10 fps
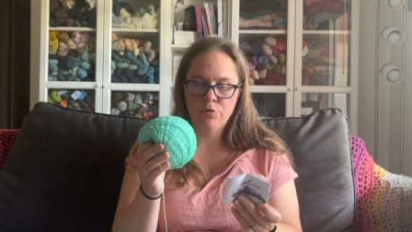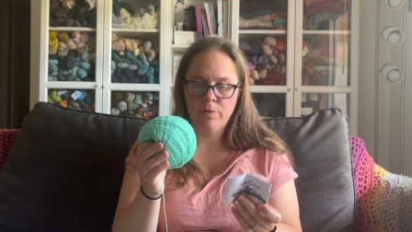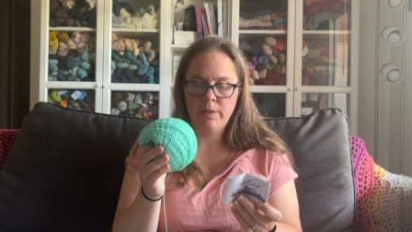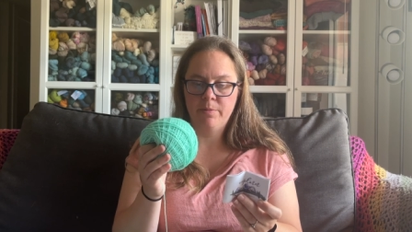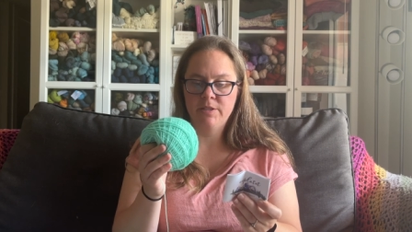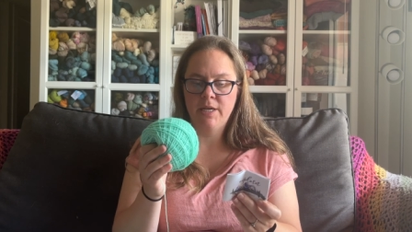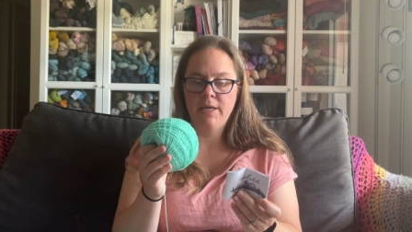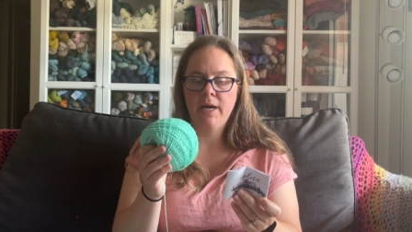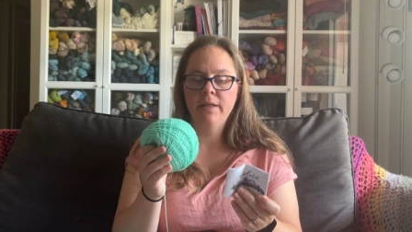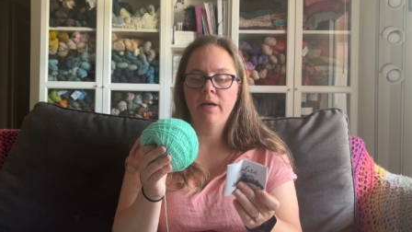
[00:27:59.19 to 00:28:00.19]
twenty percent
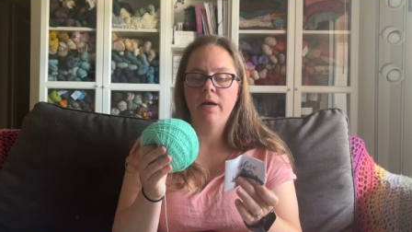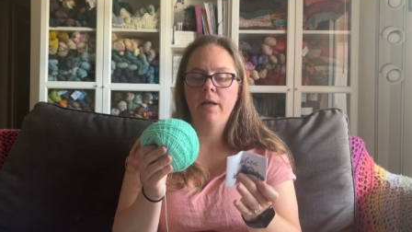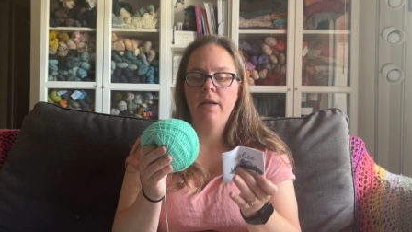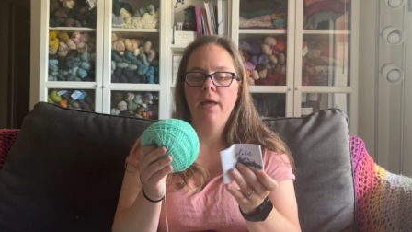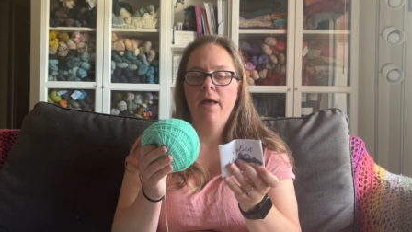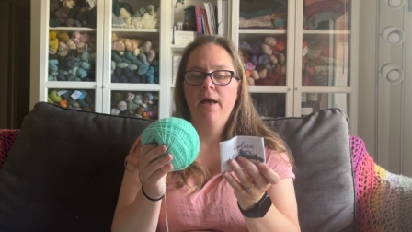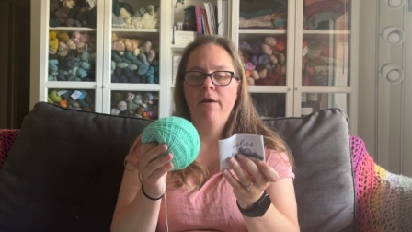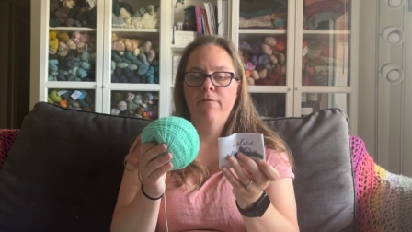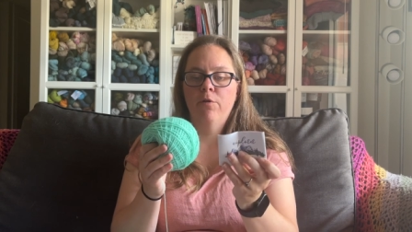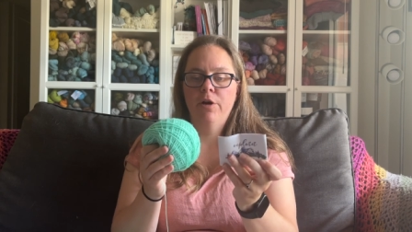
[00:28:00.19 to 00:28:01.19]
nylon,
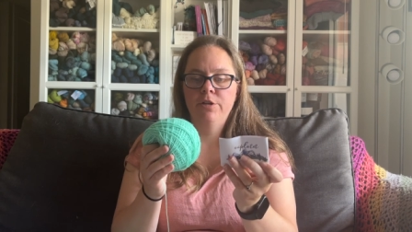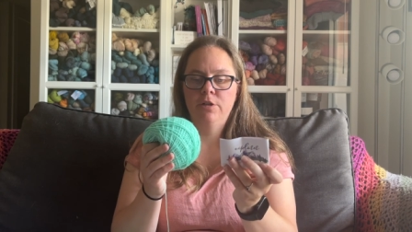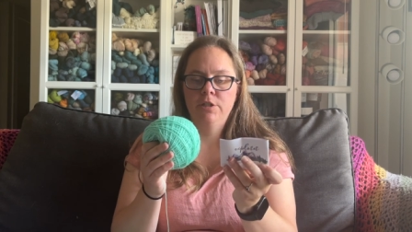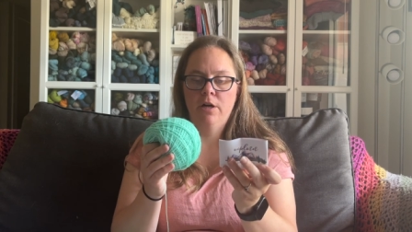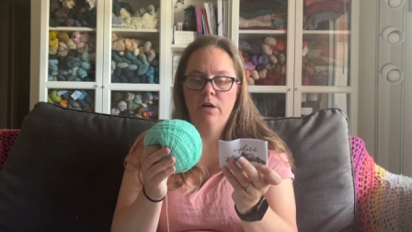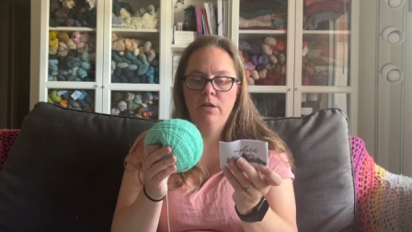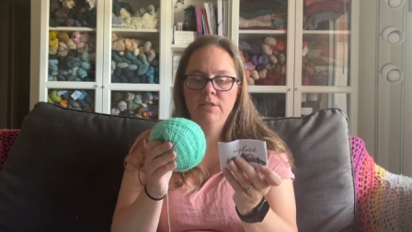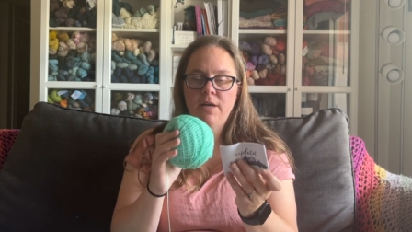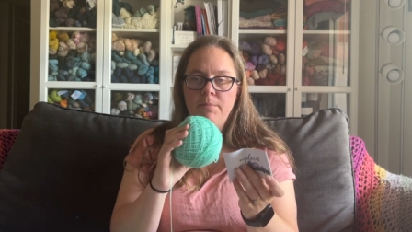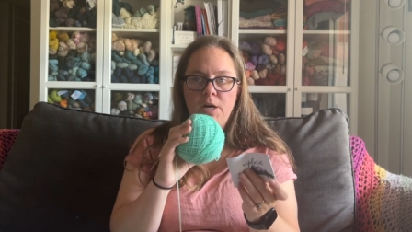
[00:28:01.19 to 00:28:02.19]
four hundred
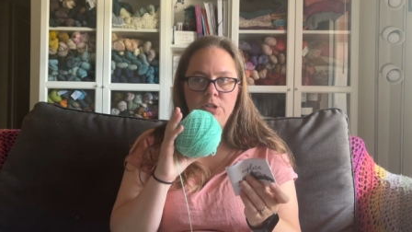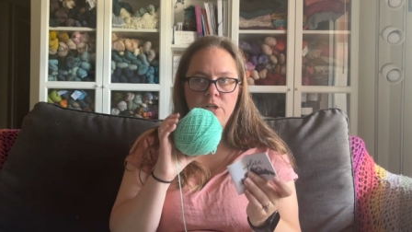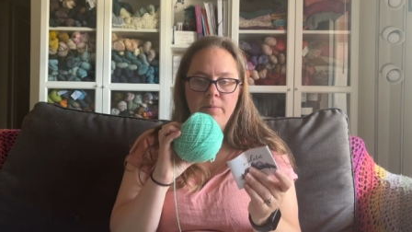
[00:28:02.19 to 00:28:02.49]
yards. I'm not sure